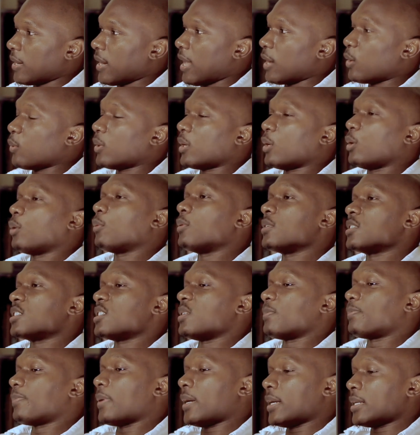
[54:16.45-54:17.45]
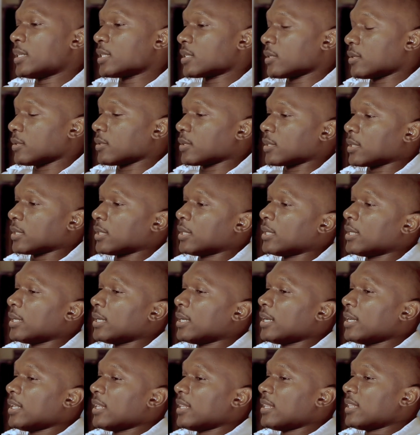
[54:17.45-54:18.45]
I don't want to always depend on
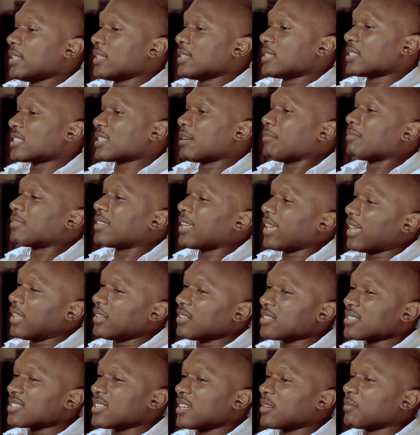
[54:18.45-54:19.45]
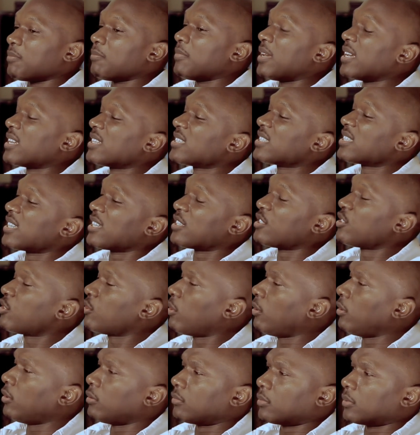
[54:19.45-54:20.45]
something else that makes it
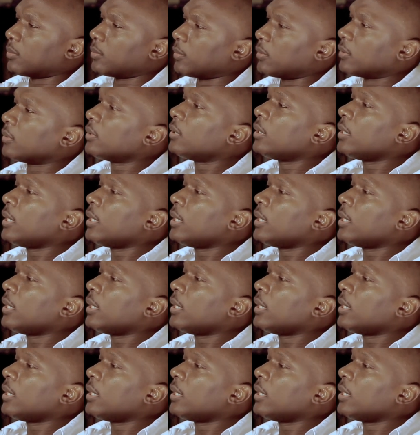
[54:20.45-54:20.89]
tolerable.